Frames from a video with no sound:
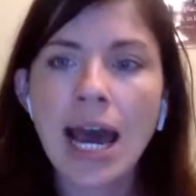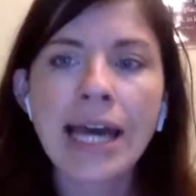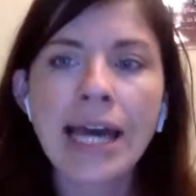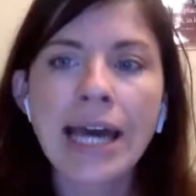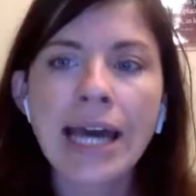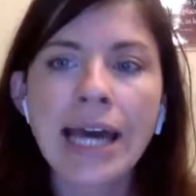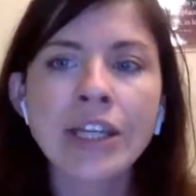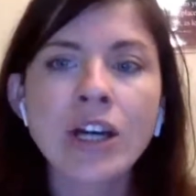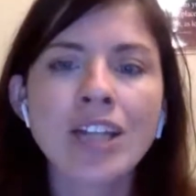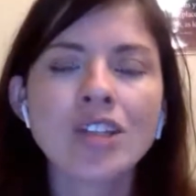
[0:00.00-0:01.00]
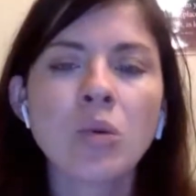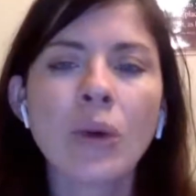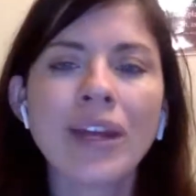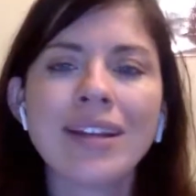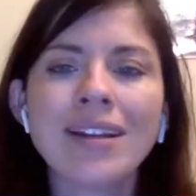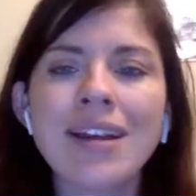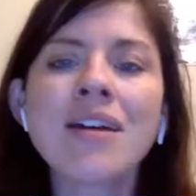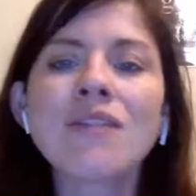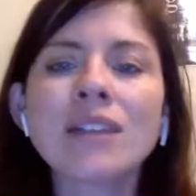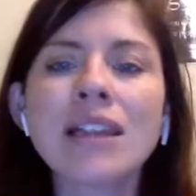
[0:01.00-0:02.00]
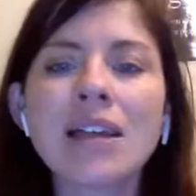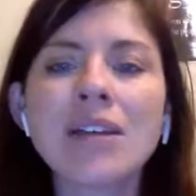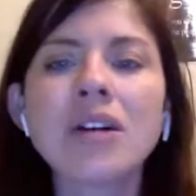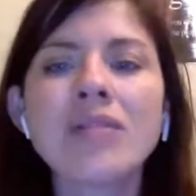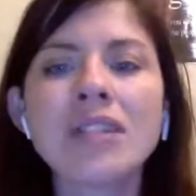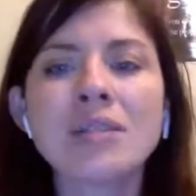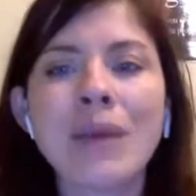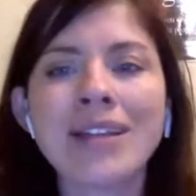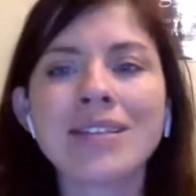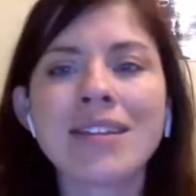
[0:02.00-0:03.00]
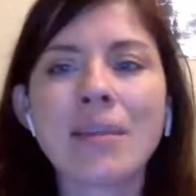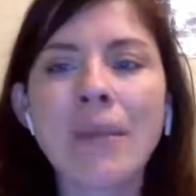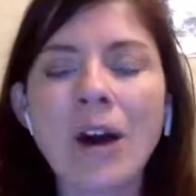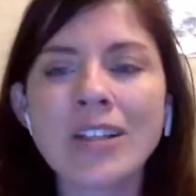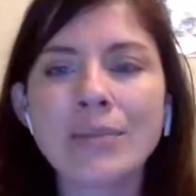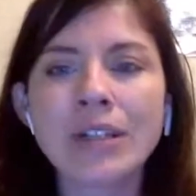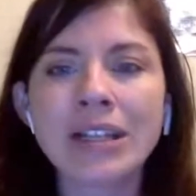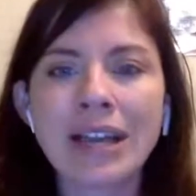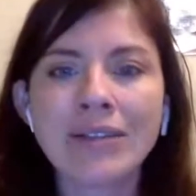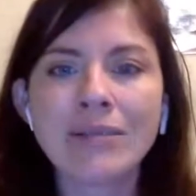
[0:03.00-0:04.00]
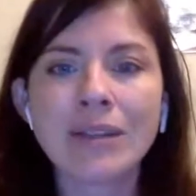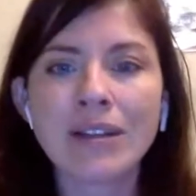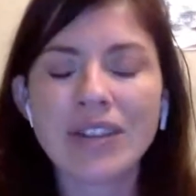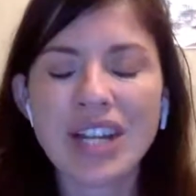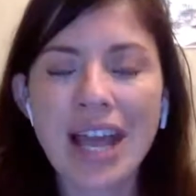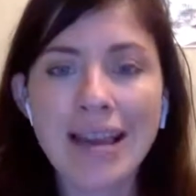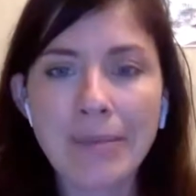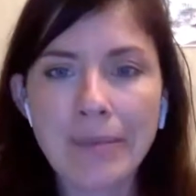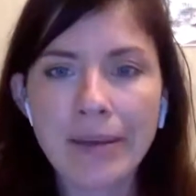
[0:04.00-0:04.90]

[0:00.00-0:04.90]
and the congregation awaited in a flutter of suspense the possible announcement of a name.